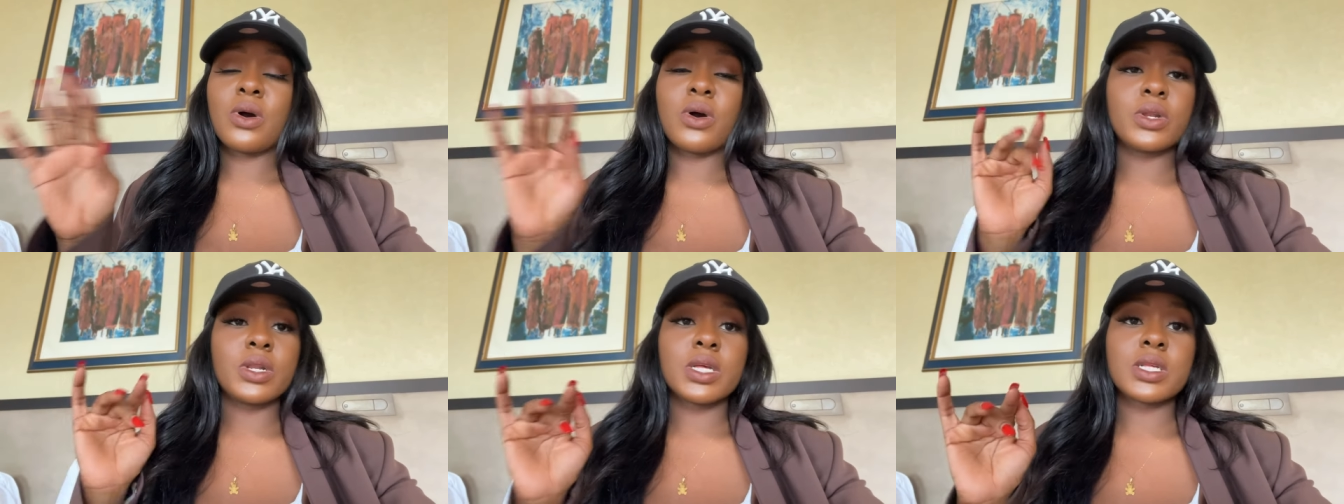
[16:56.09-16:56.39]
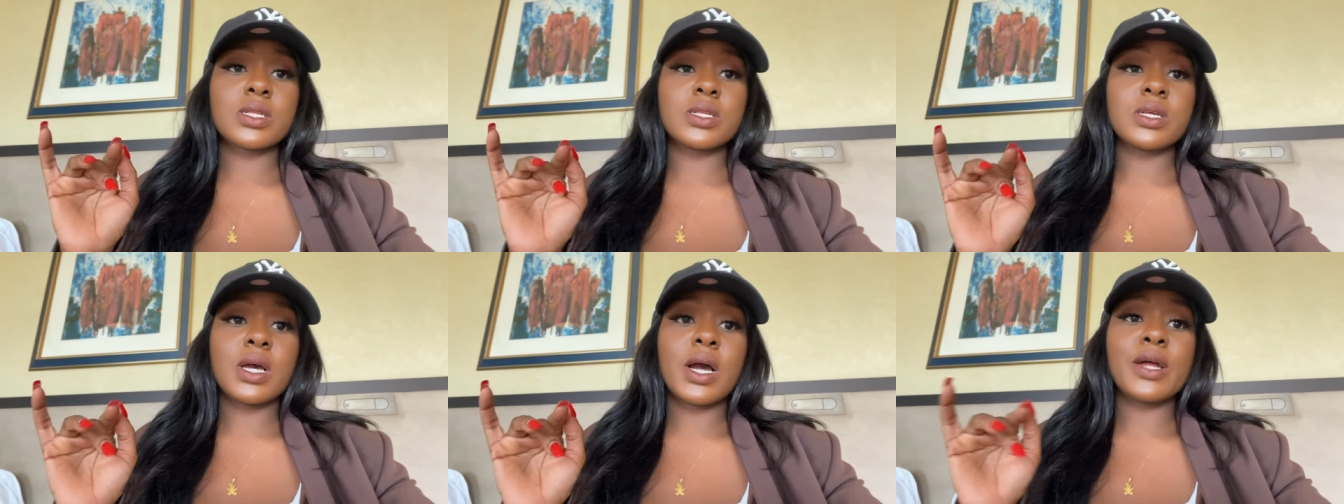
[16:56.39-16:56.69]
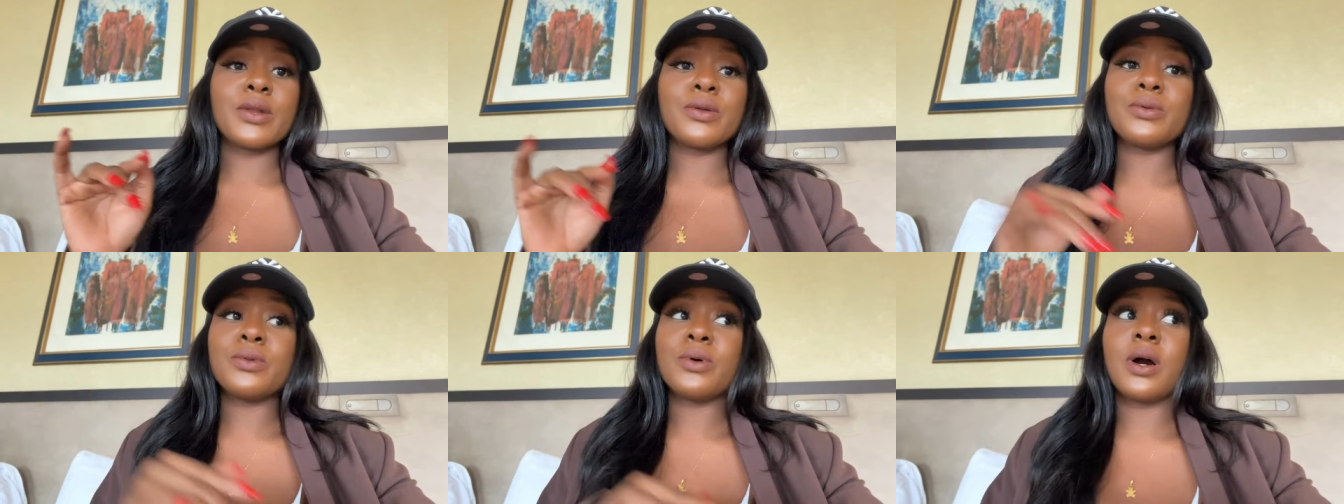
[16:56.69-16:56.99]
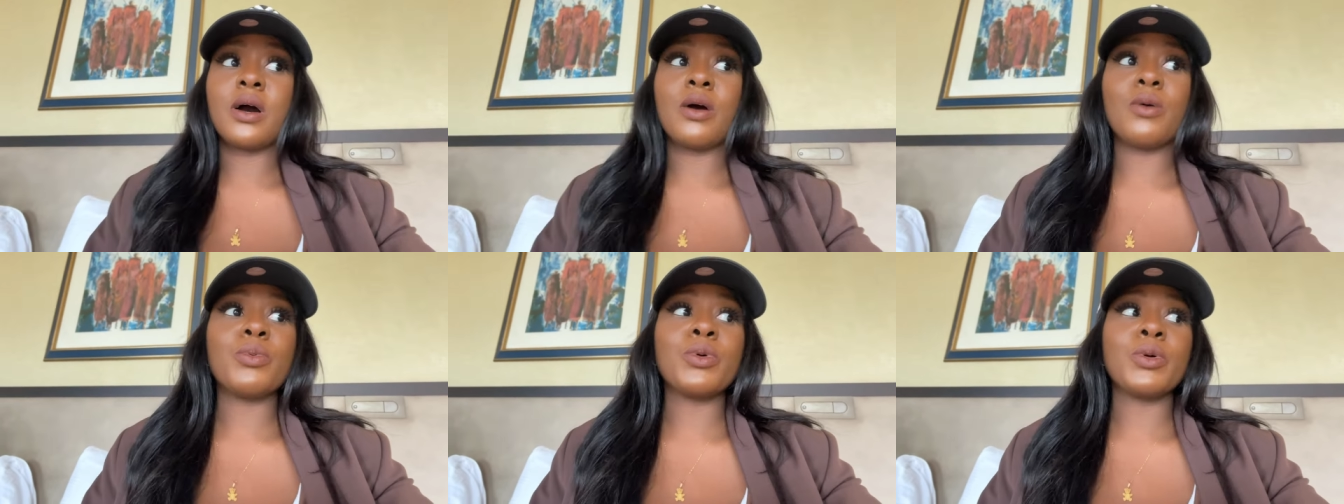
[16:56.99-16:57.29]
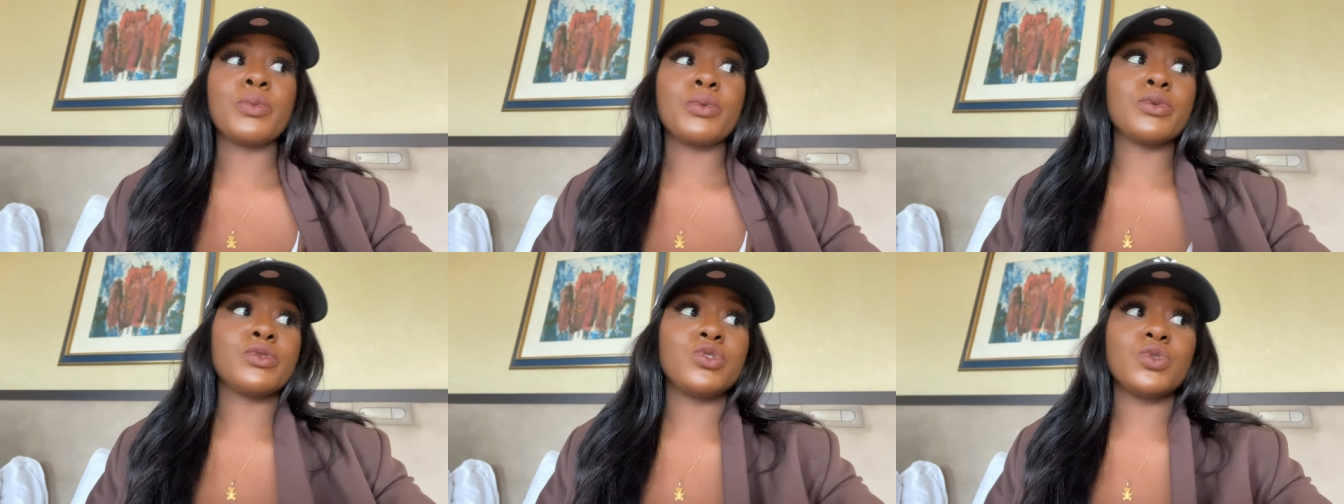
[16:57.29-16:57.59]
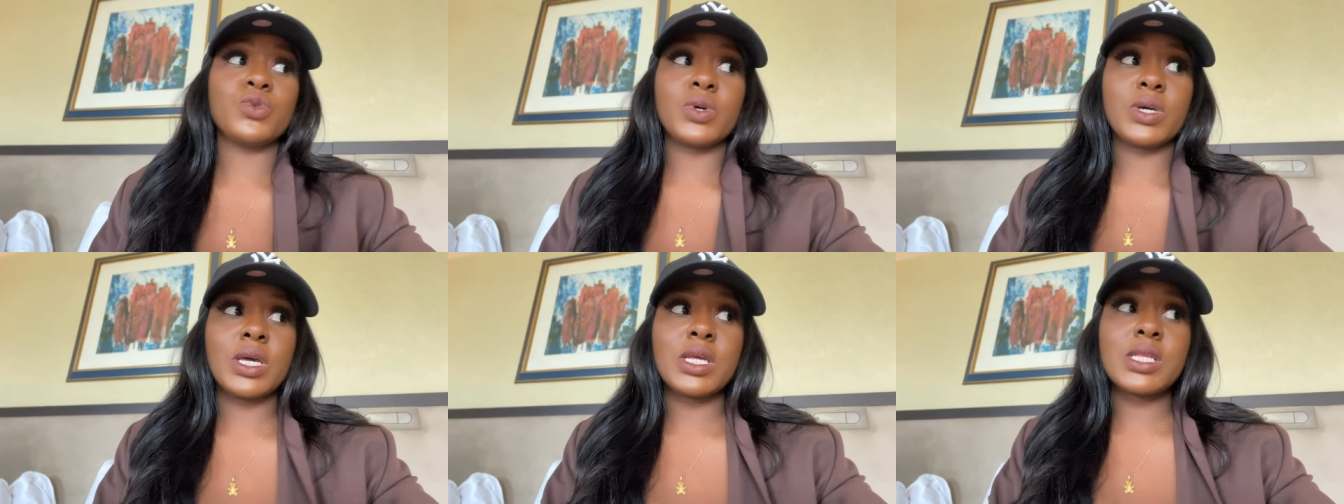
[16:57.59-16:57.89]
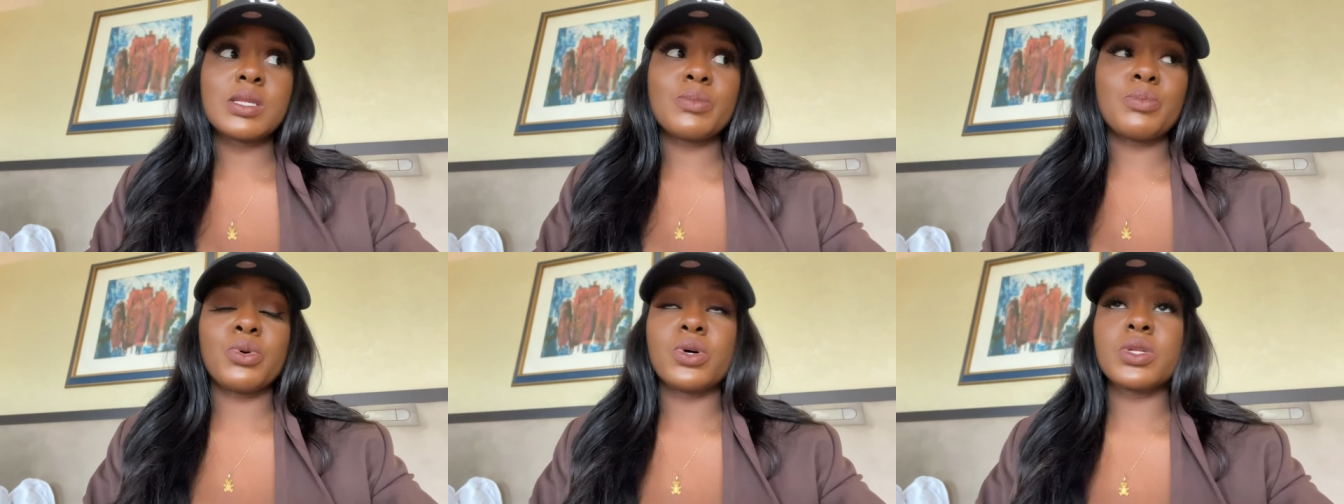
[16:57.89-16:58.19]
Honestly, I don't know how people do
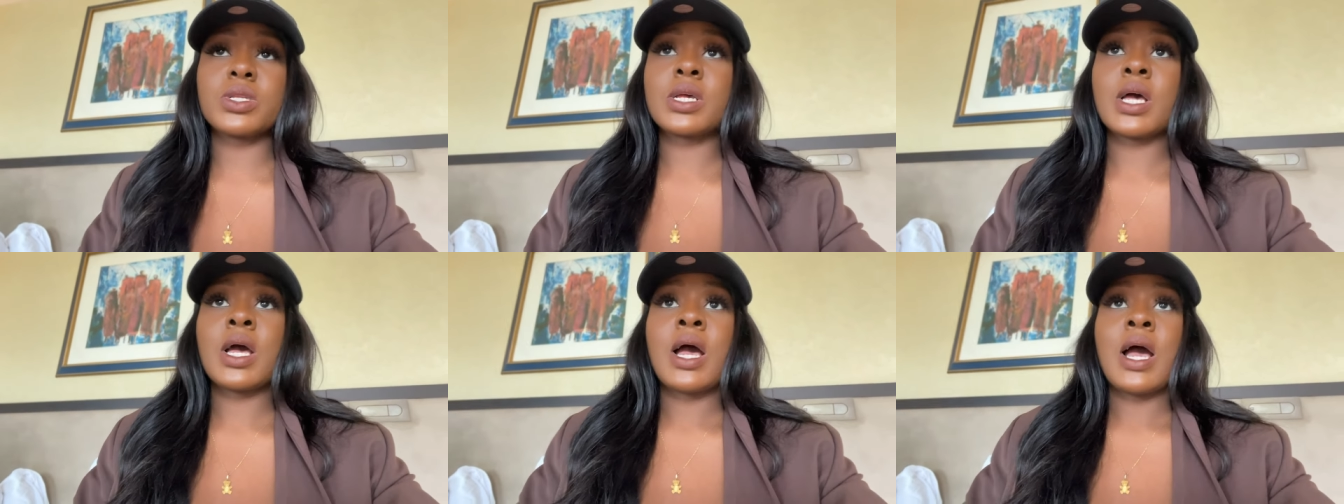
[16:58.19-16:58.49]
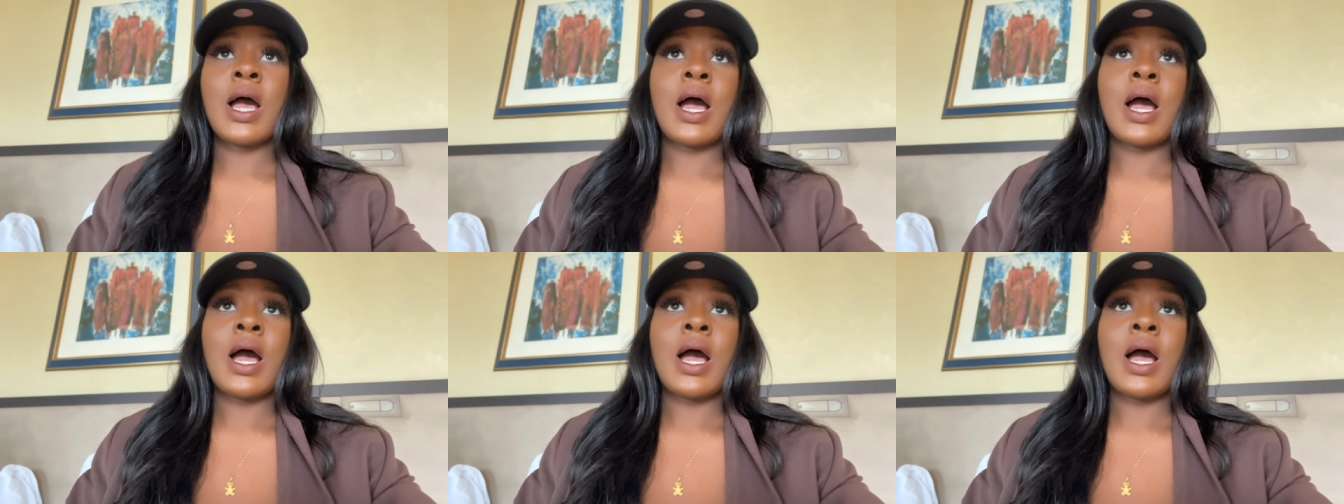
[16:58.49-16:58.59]
it, but